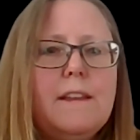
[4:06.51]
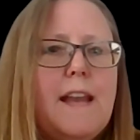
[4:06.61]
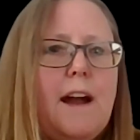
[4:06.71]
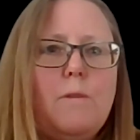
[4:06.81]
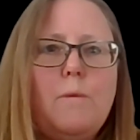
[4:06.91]

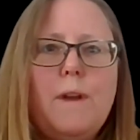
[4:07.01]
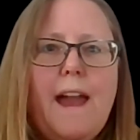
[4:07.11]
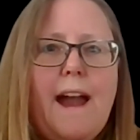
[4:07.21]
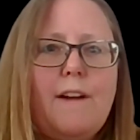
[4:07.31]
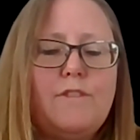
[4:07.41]
Now we
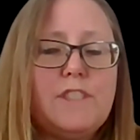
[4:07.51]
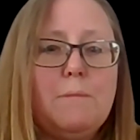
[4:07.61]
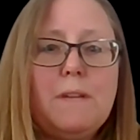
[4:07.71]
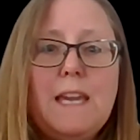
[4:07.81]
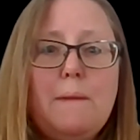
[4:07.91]
have
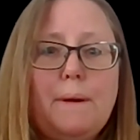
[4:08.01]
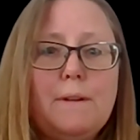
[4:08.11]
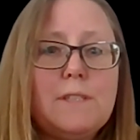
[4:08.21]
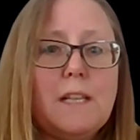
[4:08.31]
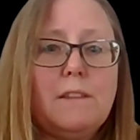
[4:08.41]
some
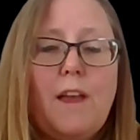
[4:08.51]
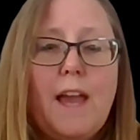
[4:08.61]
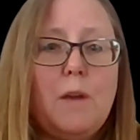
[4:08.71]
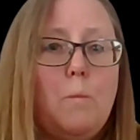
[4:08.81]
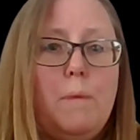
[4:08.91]
keepers
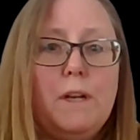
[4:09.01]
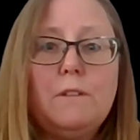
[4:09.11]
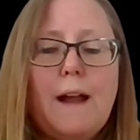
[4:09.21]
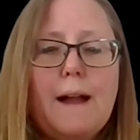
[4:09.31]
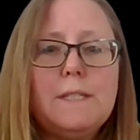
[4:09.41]
like Bill
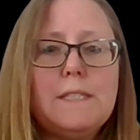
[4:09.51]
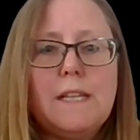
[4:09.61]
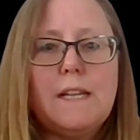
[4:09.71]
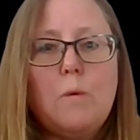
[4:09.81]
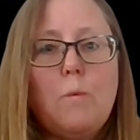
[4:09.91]

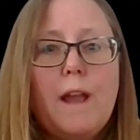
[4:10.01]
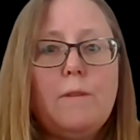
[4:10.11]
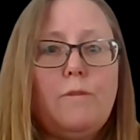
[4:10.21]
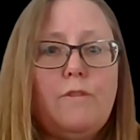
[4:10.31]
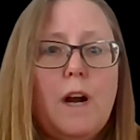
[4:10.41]
Robinson at White
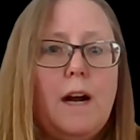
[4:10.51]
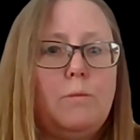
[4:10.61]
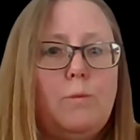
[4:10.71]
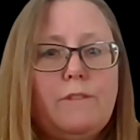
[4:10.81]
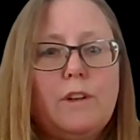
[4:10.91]
uh,
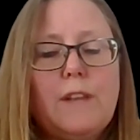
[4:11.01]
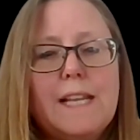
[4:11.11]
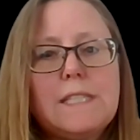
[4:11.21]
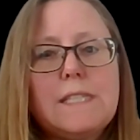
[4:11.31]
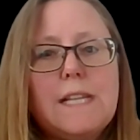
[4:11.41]
River
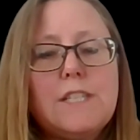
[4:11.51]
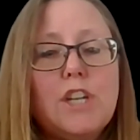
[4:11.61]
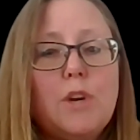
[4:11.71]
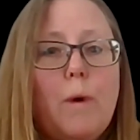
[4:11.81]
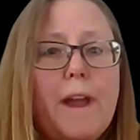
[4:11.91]
Light Station
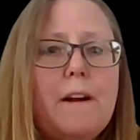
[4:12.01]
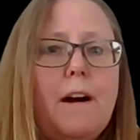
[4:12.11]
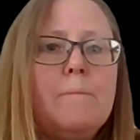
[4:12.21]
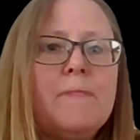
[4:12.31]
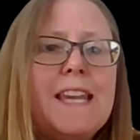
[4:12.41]
in
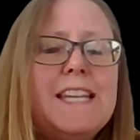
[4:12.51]
Whitehall.